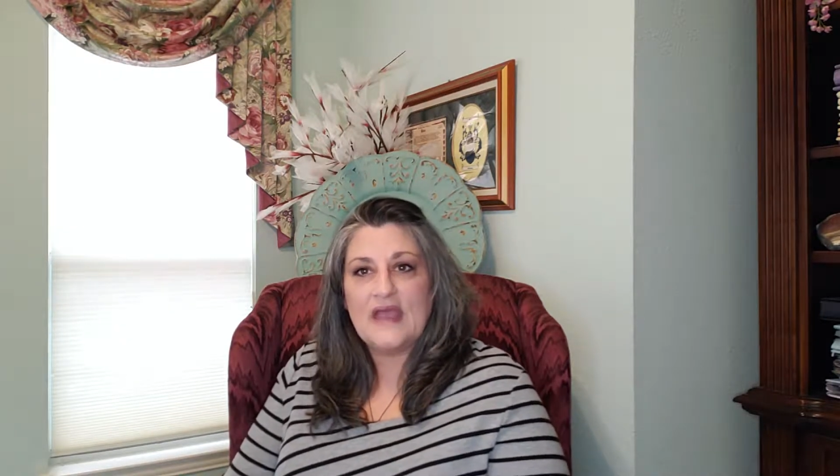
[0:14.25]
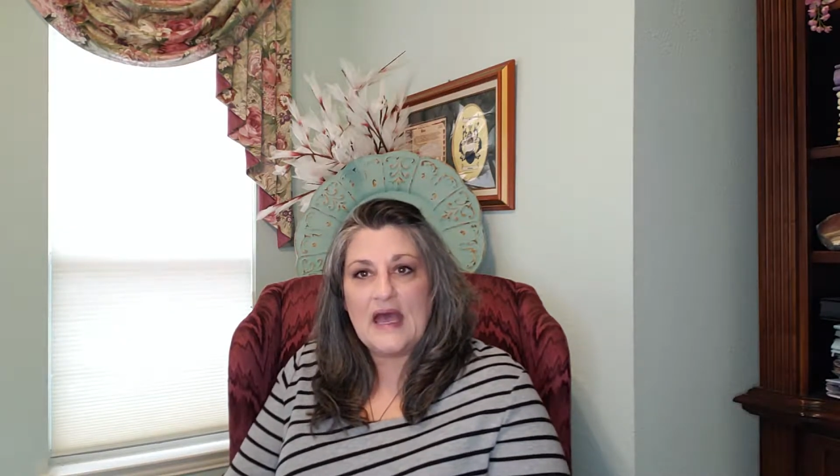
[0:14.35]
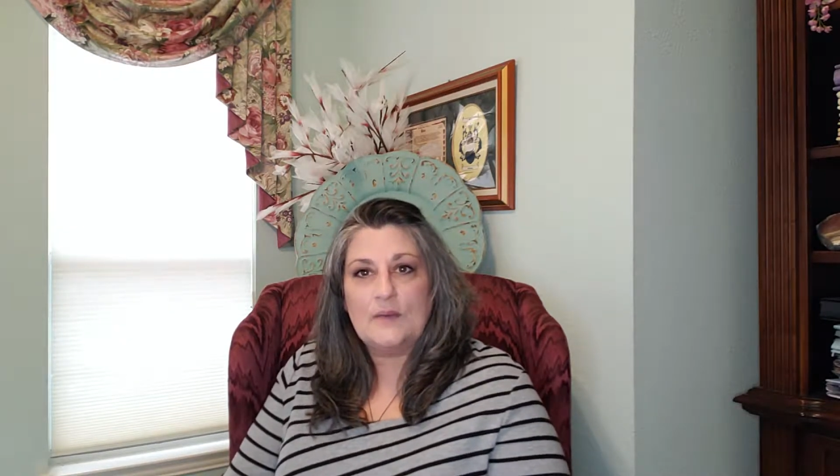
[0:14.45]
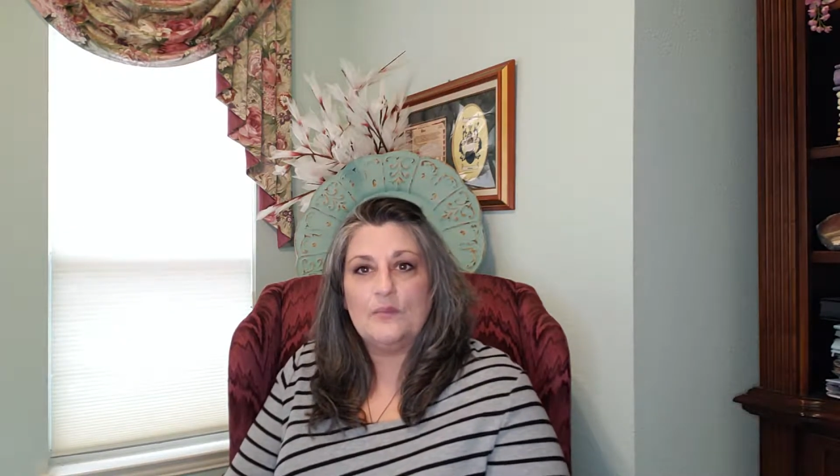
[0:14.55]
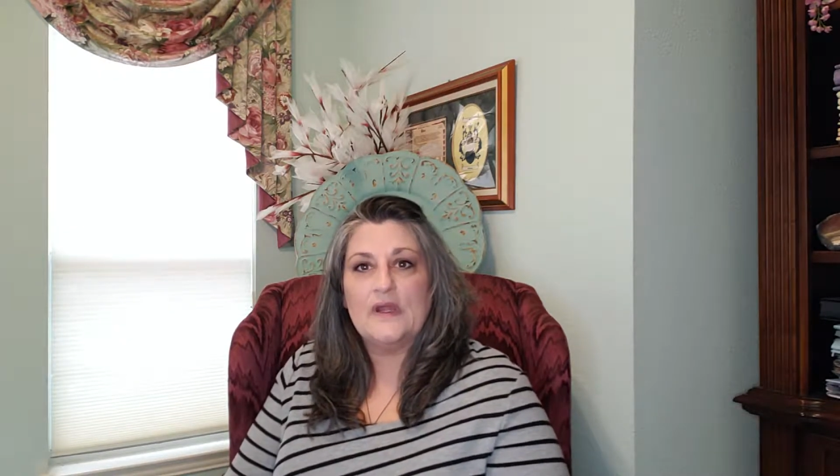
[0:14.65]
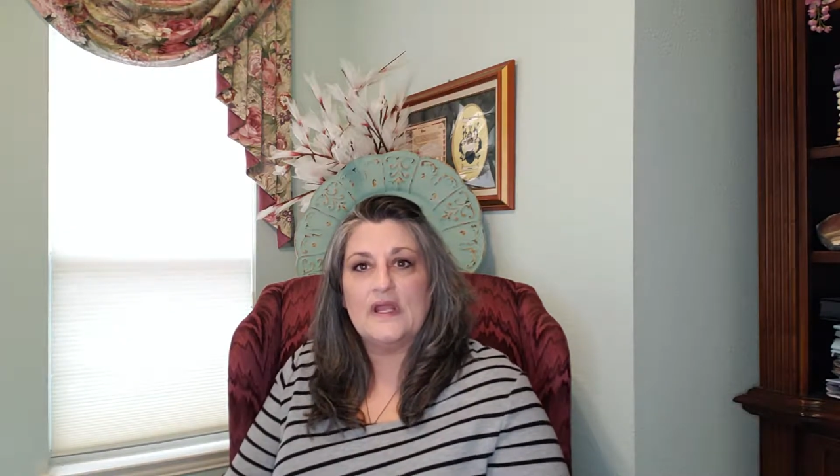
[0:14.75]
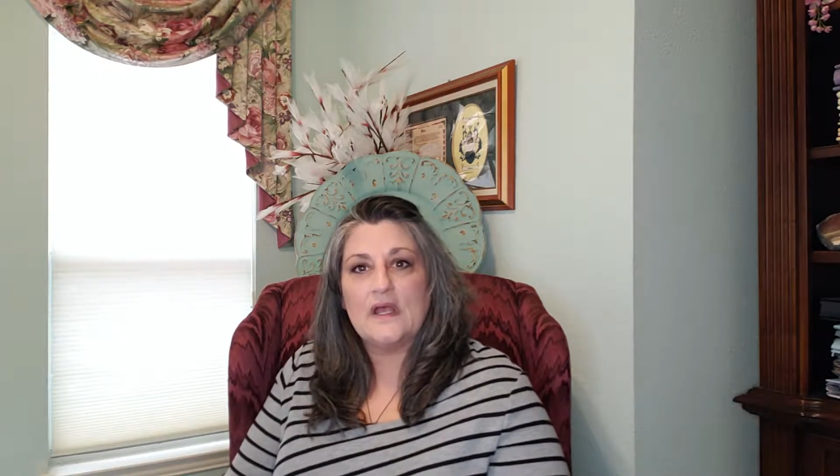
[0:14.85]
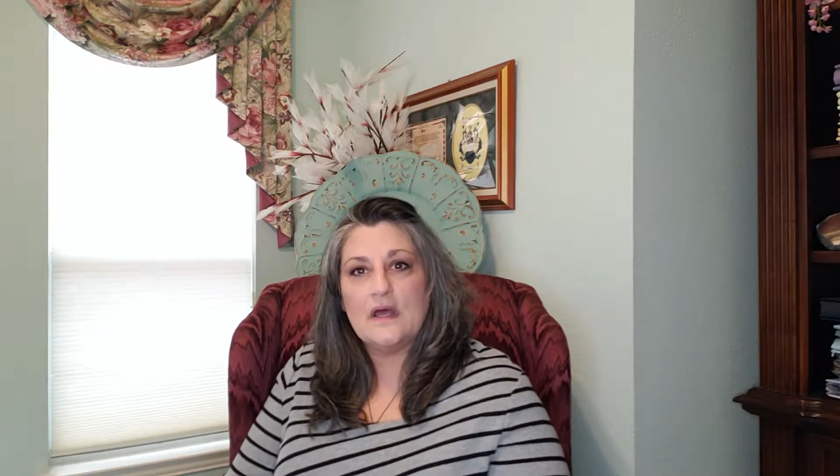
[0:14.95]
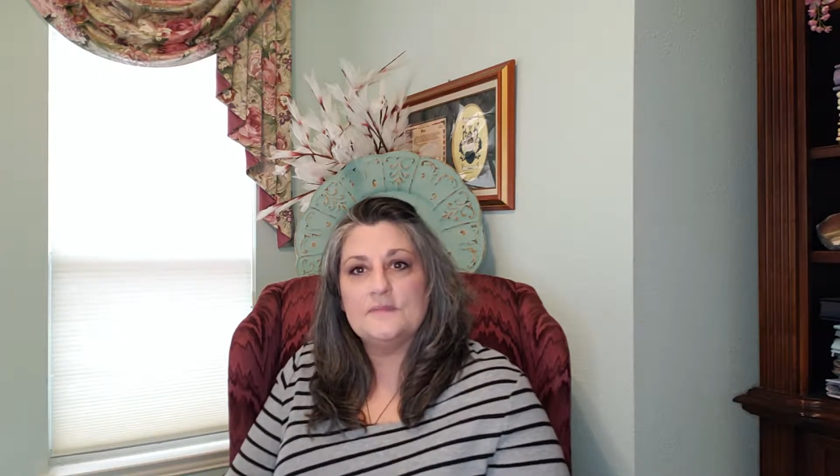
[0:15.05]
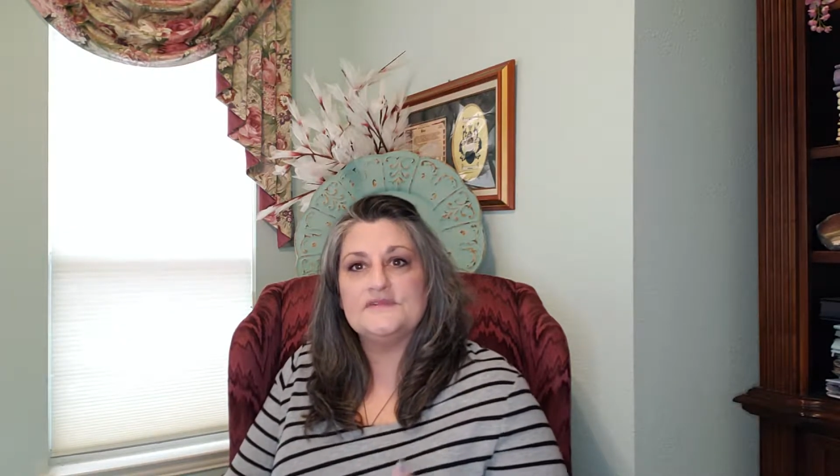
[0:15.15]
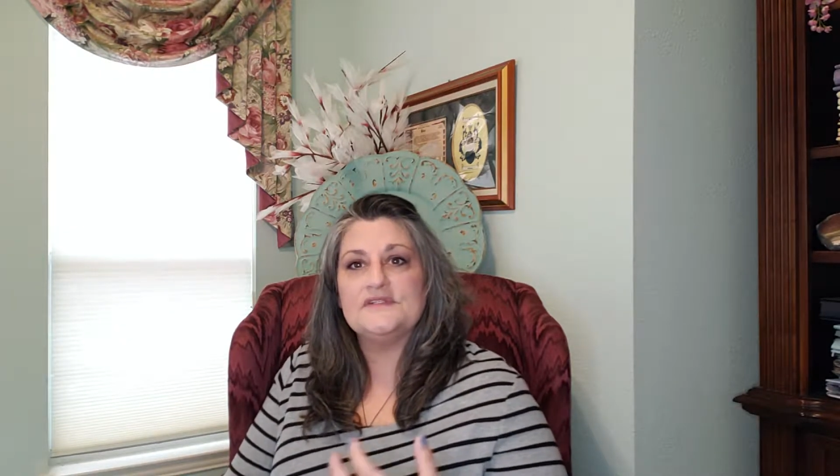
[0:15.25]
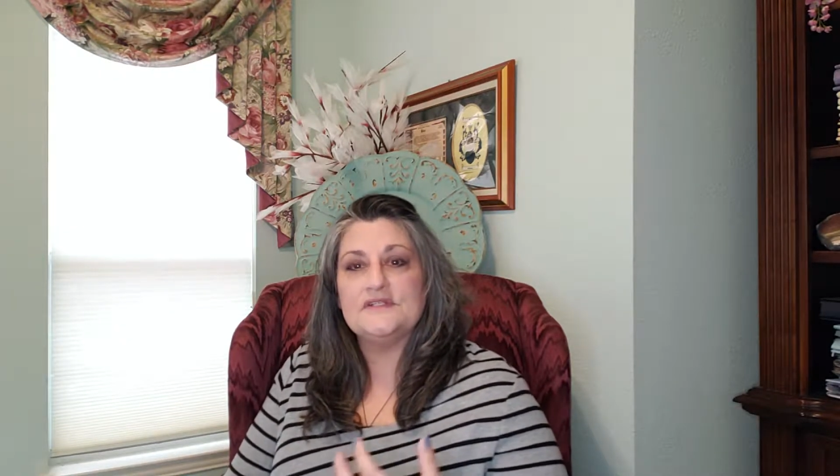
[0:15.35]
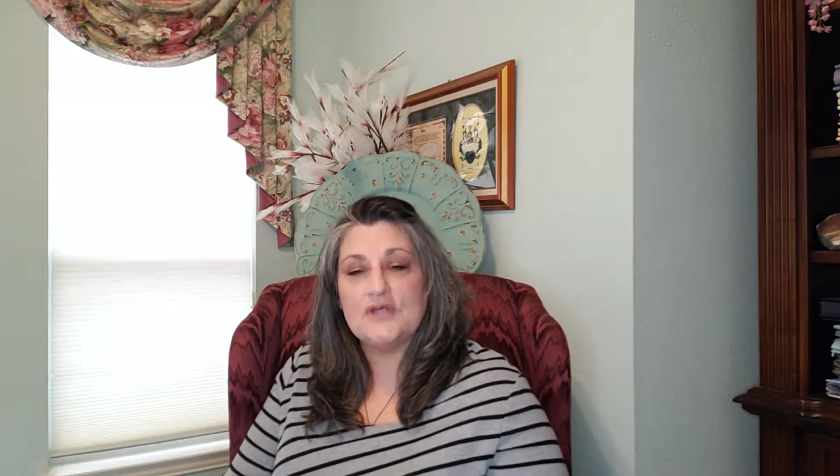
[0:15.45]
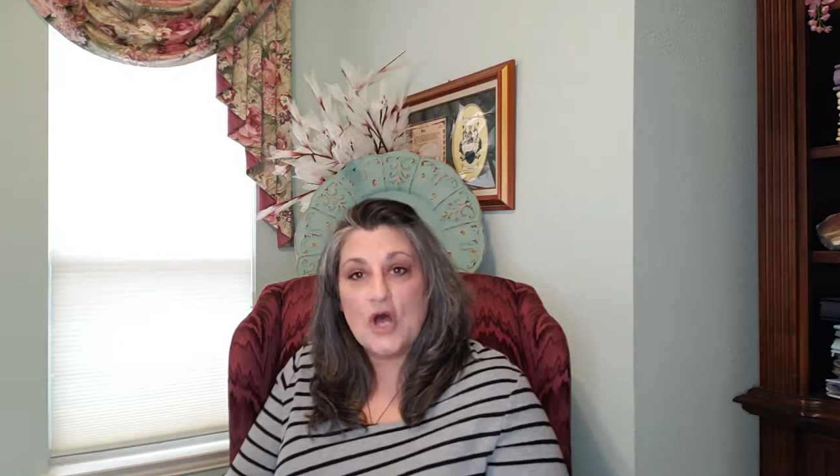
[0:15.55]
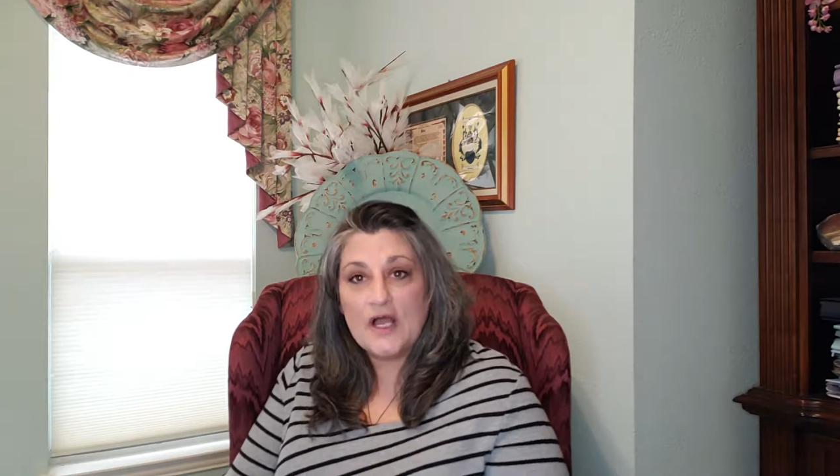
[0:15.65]
gap when it comes to
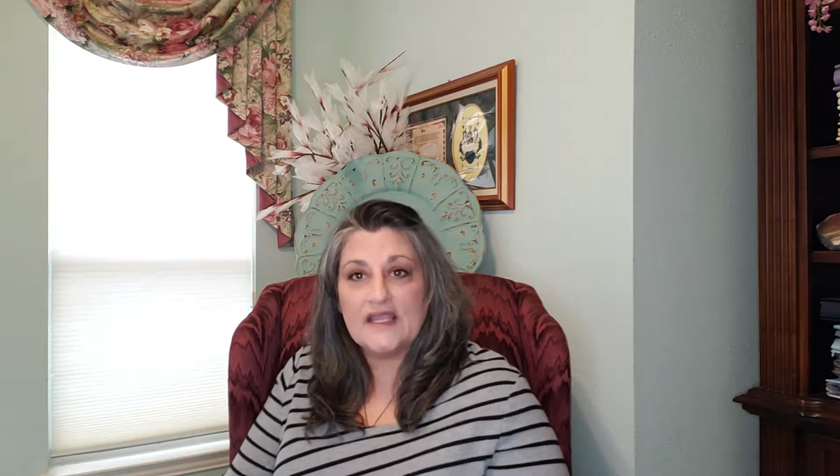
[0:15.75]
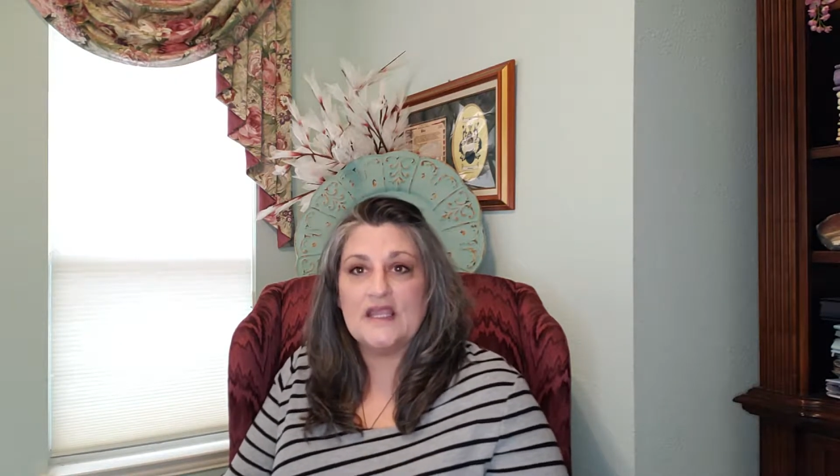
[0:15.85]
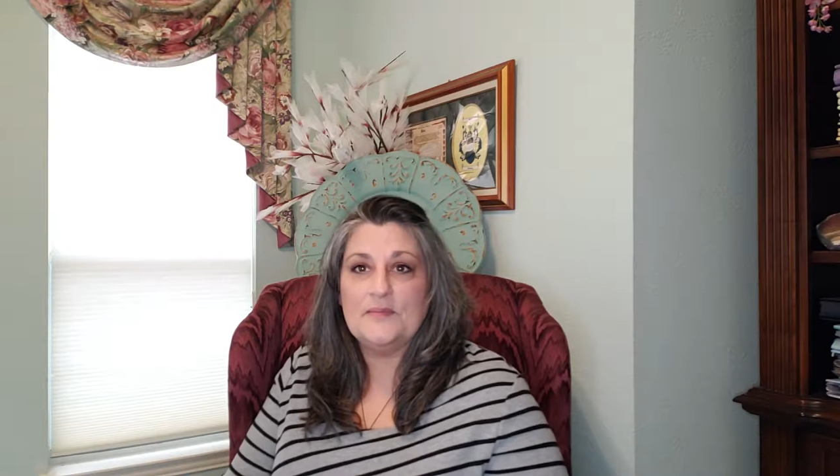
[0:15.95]
talking